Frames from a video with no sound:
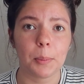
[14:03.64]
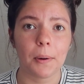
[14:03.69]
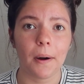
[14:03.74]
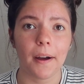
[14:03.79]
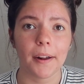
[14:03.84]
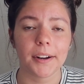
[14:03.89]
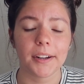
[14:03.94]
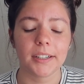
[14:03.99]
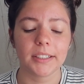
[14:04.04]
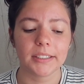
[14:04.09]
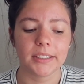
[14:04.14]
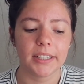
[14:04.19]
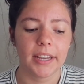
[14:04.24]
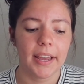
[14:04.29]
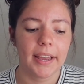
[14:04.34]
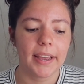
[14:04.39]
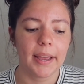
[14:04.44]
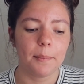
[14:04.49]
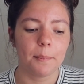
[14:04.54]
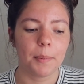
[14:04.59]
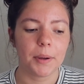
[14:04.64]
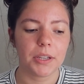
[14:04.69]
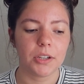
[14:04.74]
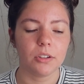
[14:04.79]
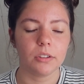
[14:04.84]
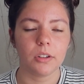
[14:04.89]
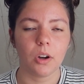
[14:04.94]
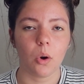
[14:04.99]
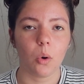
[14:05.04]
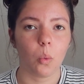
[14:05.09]
product but
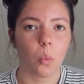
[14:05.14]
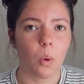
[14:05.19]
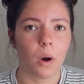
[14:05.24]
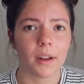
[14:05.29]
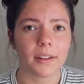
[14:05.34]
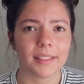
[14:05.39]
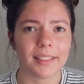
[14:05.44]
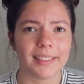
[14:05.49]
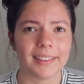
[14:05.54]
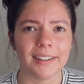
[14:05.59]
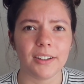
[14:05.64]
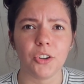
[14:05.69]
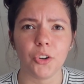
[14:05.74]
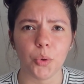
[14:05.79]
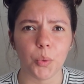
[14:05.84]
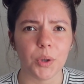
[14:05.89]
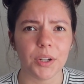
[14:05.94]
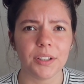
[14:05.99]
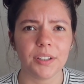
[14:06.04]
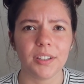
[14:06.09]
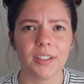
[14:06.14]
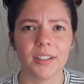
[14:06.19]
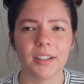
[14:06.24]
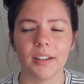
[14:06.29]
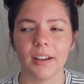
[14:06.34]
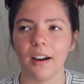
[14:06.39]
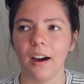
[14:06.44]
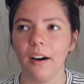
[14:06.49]
you don't want the newest